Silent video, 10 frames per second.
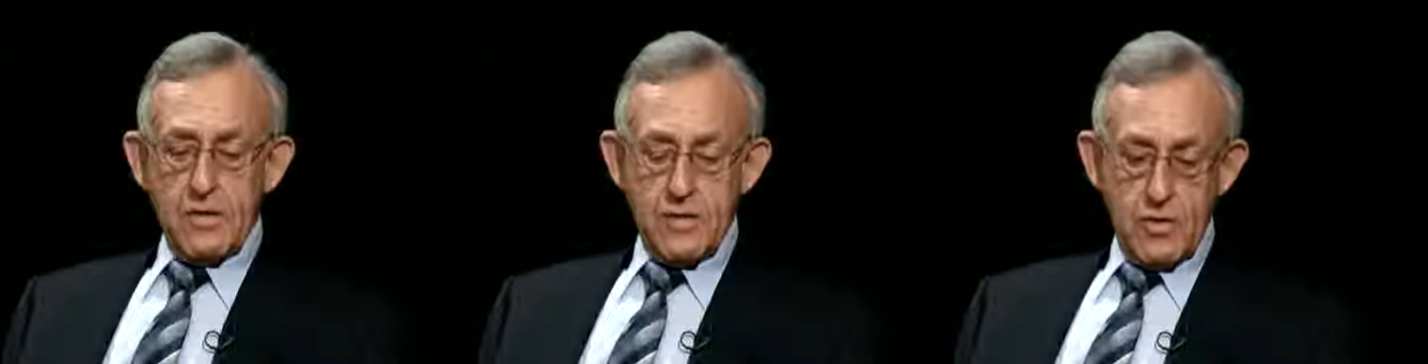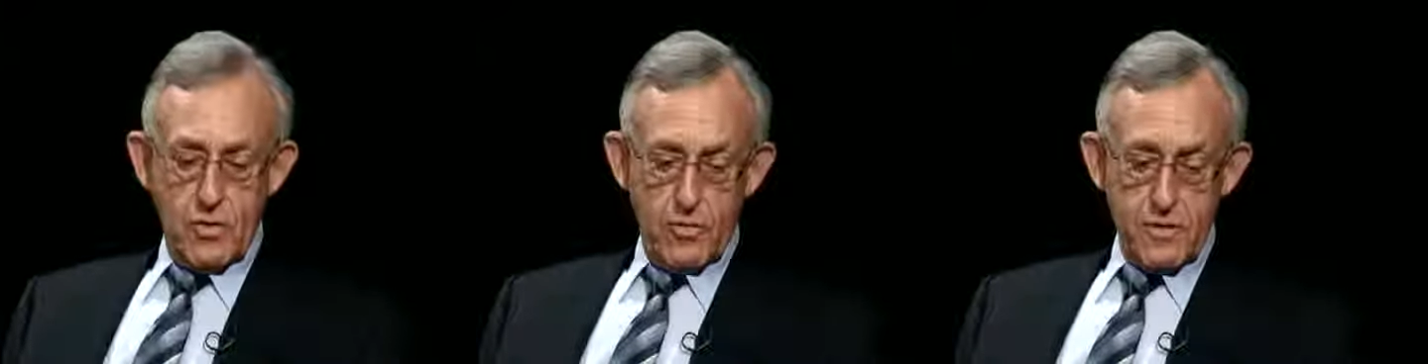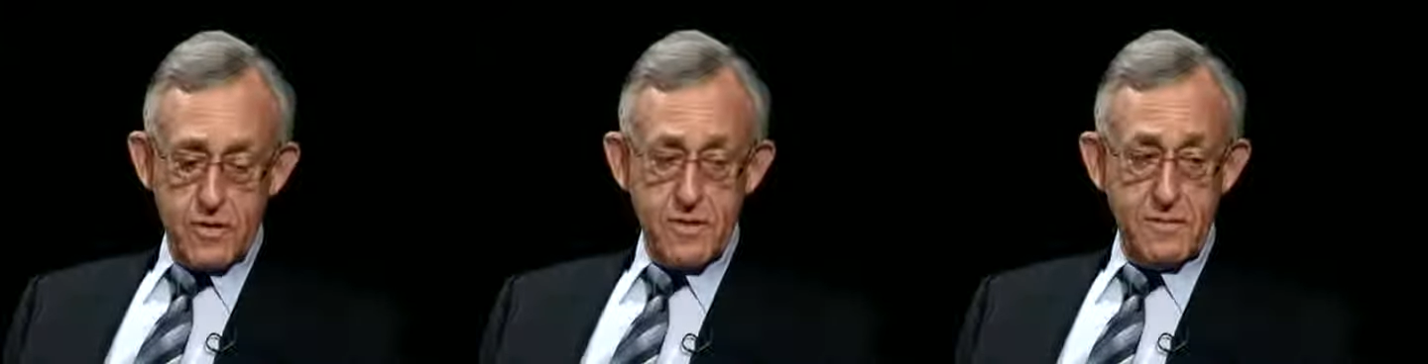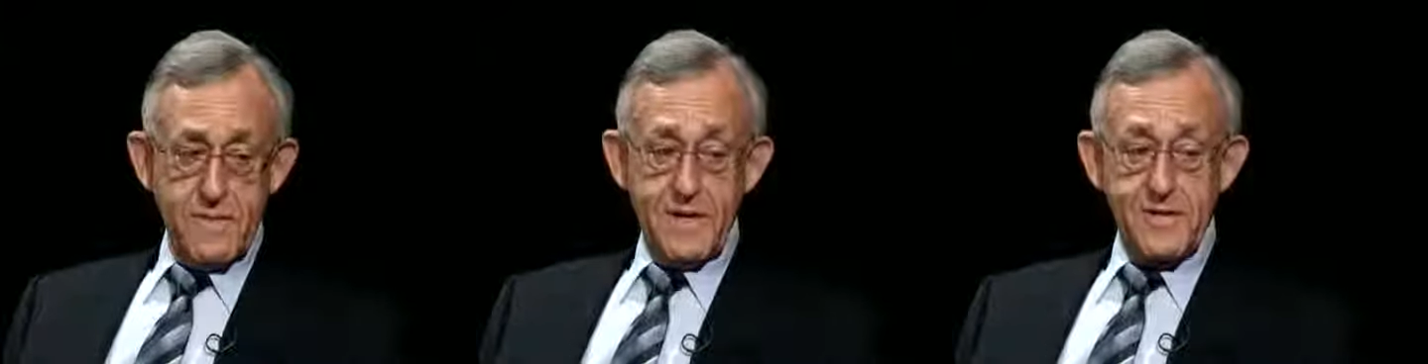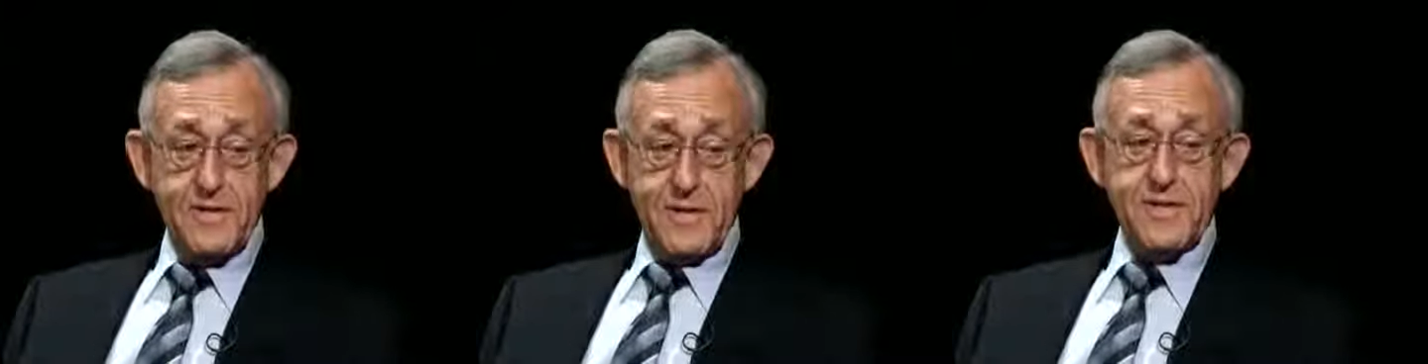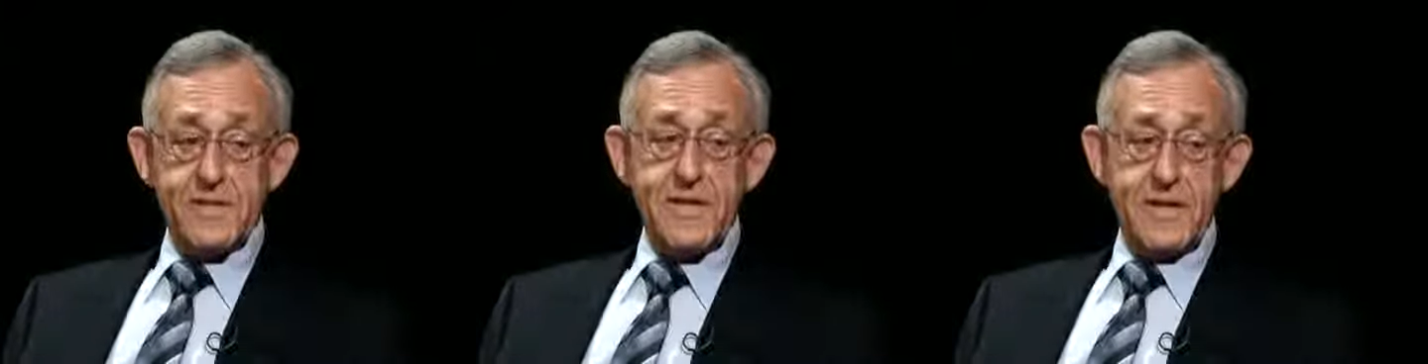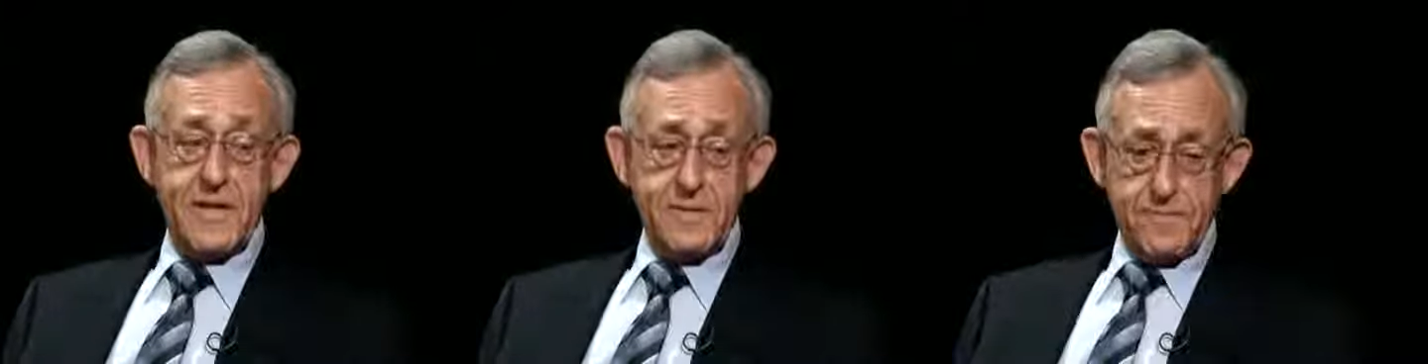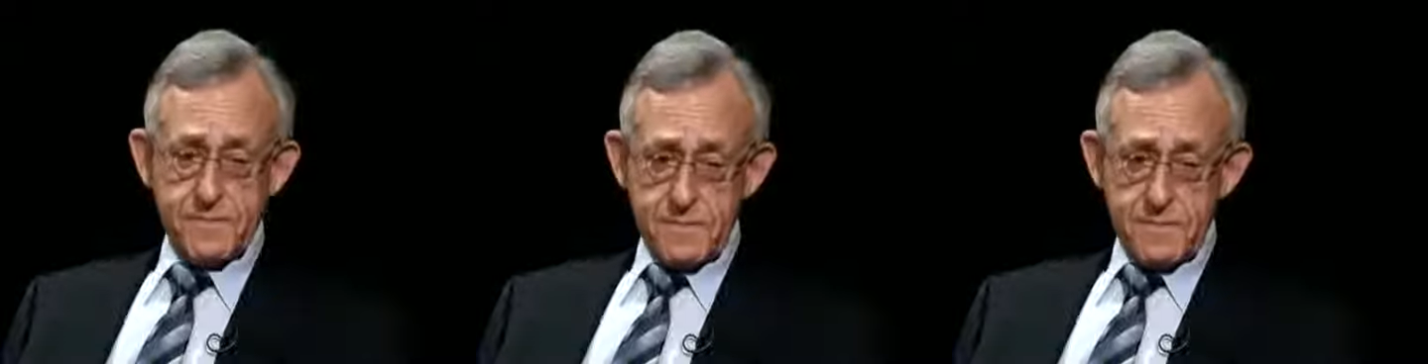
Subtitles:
So this is a major undertaking.